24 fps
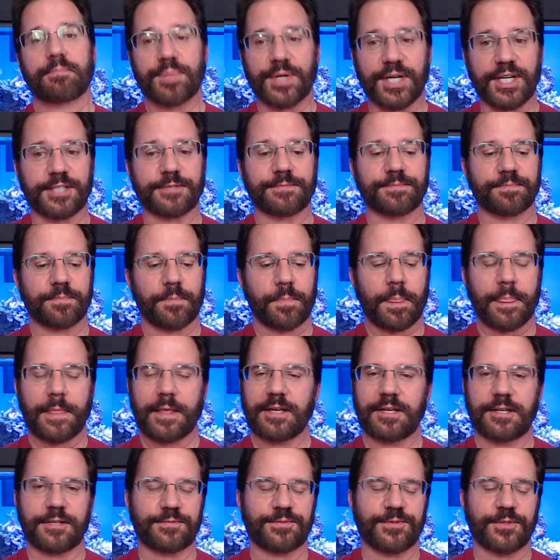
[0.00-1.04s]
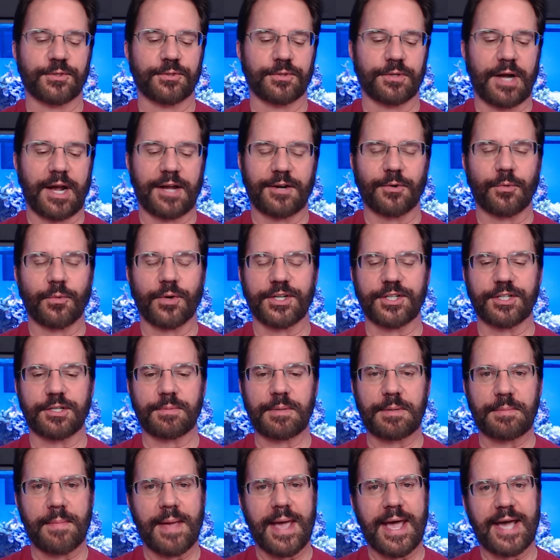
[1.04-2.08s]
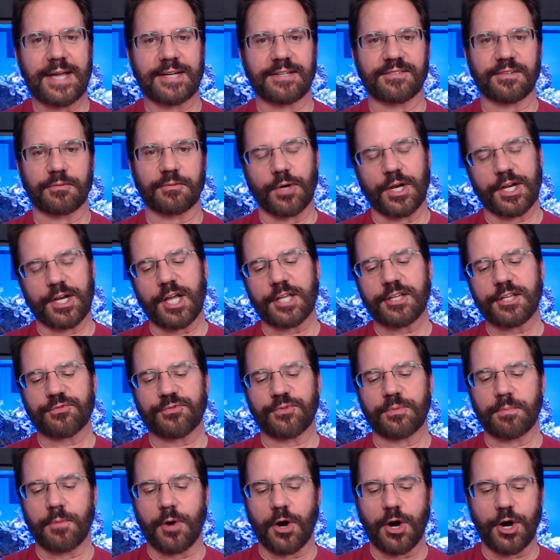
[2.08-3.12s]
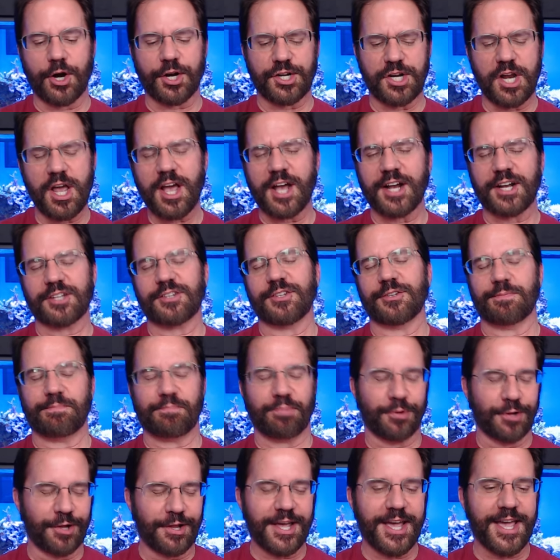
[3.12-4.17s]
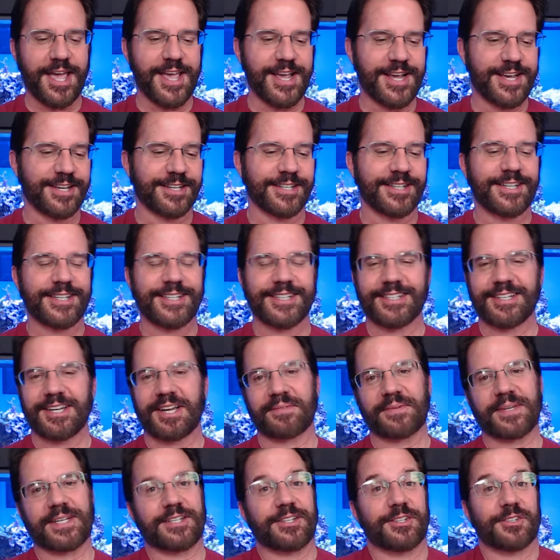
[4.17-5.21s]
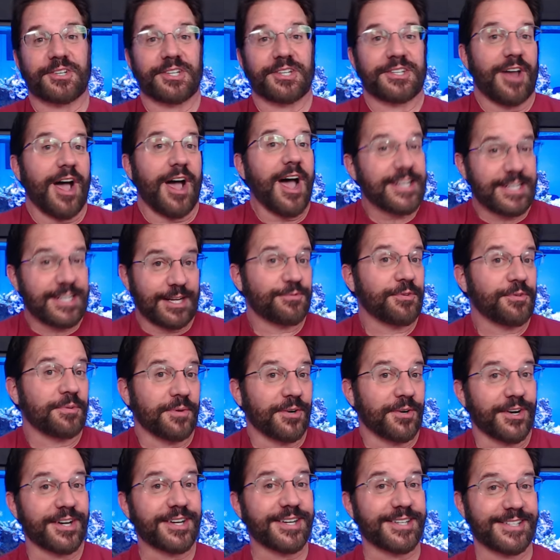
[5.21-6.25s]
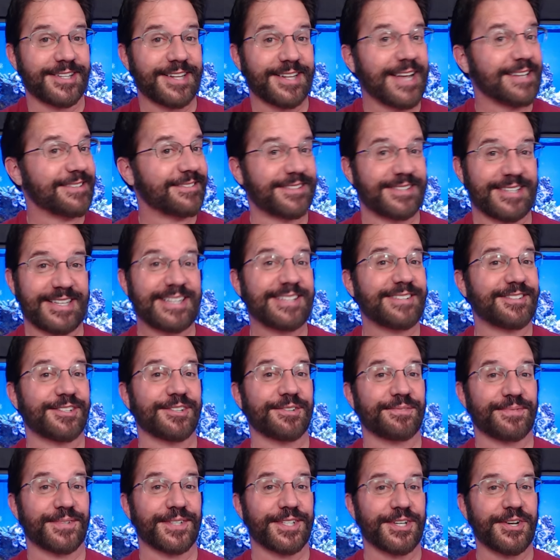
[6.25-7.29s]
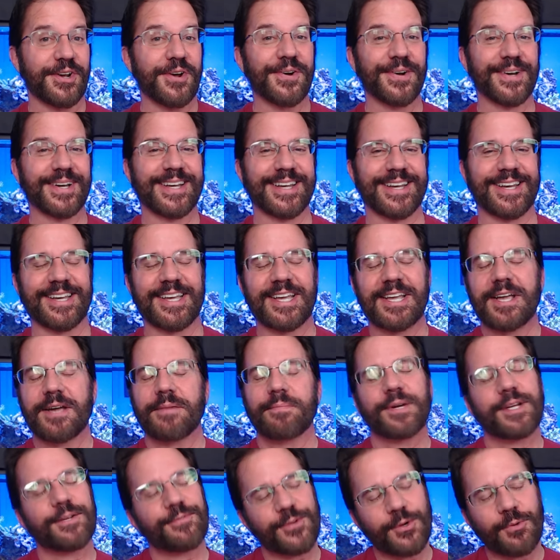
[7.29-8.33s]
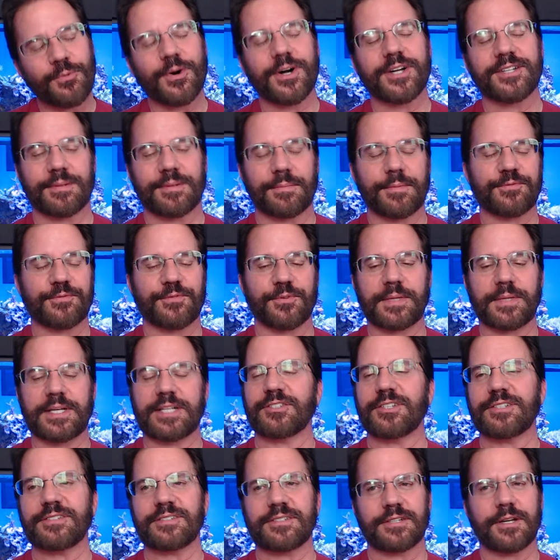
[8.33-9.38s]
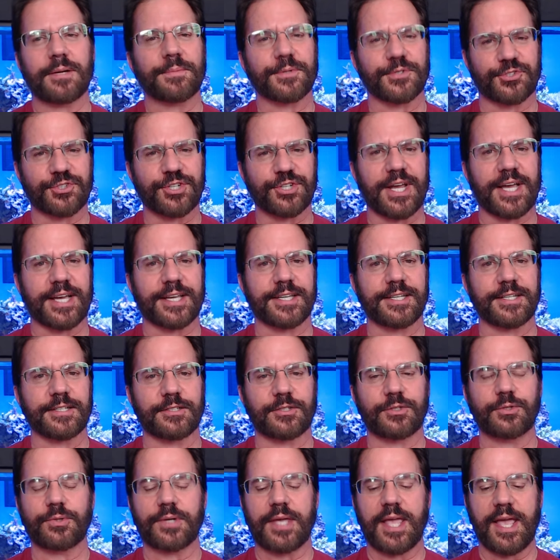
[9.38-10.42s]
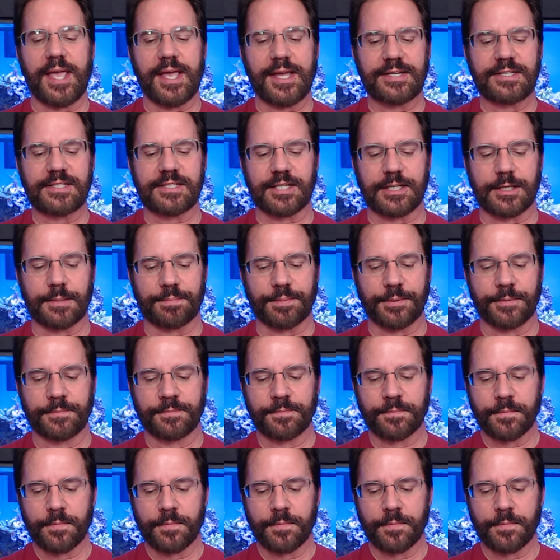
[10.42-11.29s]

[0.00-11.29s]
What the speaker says: But if you're, I don't want you to be mad and say, well, I got this from Mark, and now I got this plague. I mean, you cannot get from Mark, and that's easier for you. But if you want something from me, just double-check it. You can dip.